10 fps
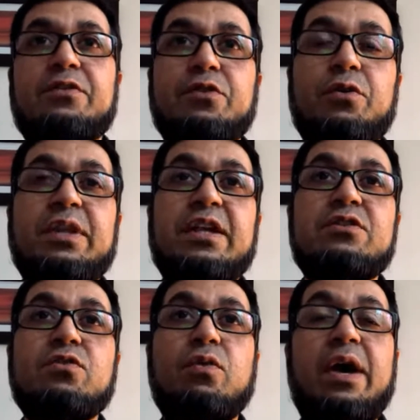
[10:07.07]
so
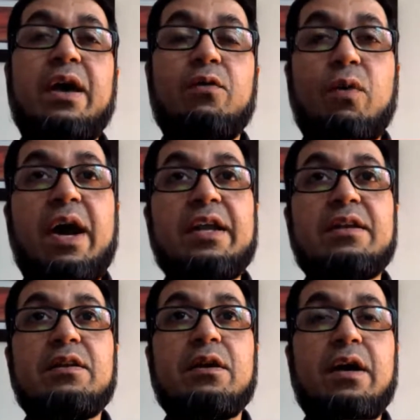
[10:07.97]
that
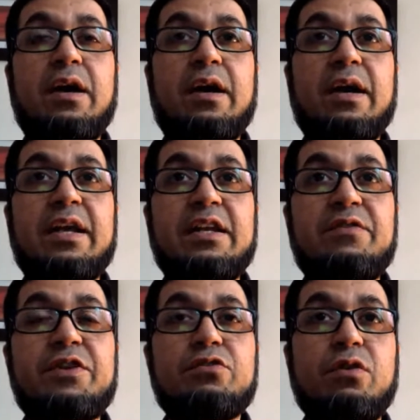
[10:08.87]
while
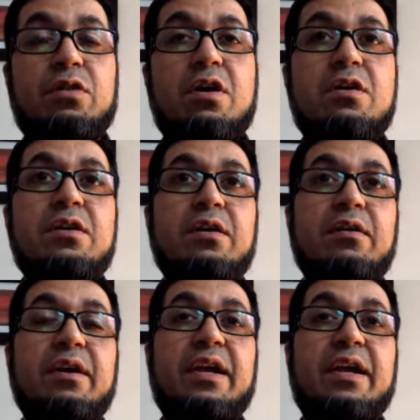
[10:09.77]
individual learner